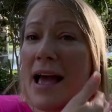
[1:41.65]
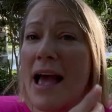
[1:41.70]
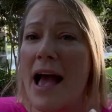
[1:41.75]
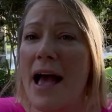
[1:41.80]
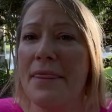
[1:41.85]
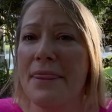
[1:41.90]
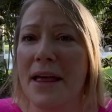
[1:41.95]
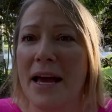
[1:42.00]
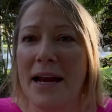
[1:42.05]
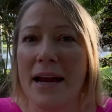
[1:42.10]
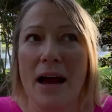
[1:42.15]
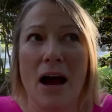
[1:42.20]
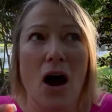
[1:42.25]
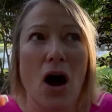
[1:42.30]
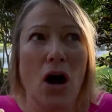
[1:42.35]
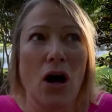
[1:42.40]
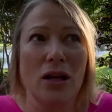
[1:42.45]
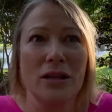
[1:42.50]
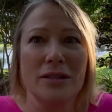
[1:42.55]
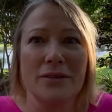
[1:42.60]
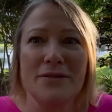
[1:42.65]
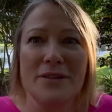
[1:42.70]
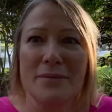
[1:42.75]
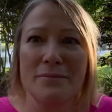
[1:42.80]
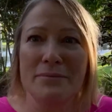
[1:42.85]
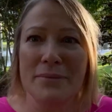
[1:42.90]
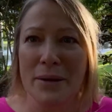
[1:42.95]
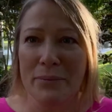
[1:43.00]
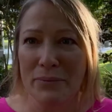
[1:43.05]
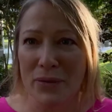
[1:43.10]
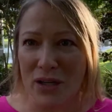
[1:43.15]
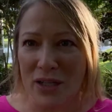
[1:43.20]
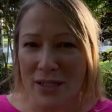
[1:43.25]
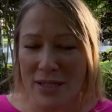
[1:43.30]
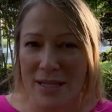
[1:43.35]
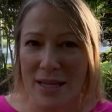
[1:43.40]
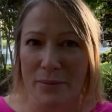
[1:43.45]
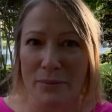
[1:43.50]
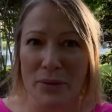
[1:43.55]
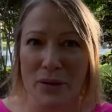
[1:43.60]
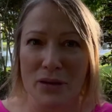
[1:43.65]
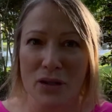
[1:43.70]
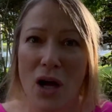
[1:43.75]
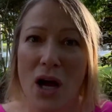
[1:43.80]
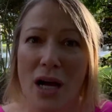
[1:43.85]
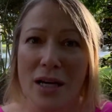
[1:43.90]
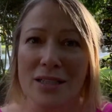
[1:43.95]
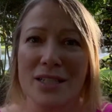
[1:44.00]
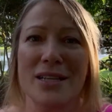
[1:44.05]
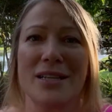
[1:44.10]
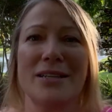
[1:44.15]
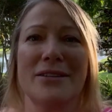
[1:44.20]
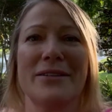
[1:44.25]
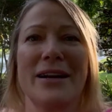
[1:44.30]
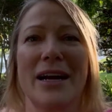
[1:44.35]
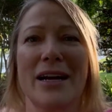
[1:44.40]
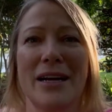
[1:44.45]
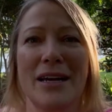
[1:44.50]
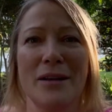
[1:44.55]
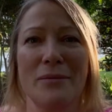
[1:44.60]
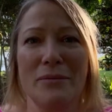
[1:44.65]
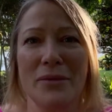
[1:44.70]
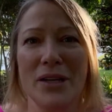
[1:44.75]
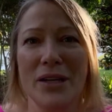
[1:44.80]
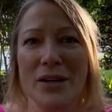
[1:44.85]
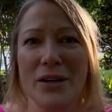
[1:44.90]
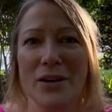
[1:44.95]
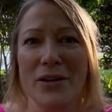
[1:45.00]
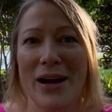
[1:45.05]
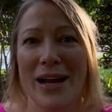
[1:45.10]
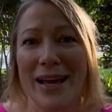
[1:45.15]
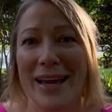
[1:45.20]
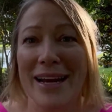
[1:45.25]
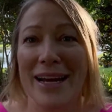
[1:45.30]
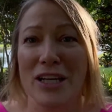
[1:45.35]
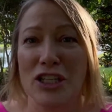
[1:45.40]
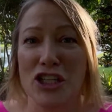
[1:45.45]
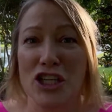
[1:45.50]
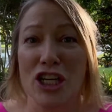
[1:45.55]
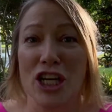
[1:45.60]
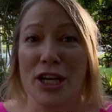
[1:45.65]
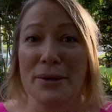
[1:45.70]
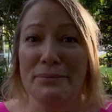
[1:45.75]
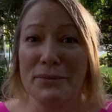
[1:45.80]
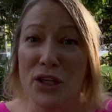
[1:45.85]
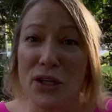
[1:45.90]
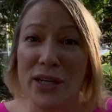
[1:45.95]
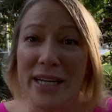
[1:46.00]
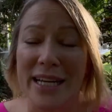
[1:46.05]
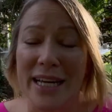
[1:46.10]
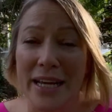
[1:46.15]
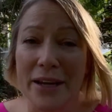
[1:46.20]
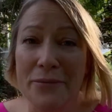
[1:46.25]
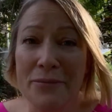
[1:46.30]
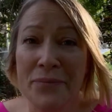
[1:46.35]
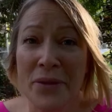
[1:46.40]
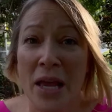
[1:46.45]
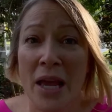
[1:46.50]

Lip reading: and then all of the members that belong to the Grand Connection community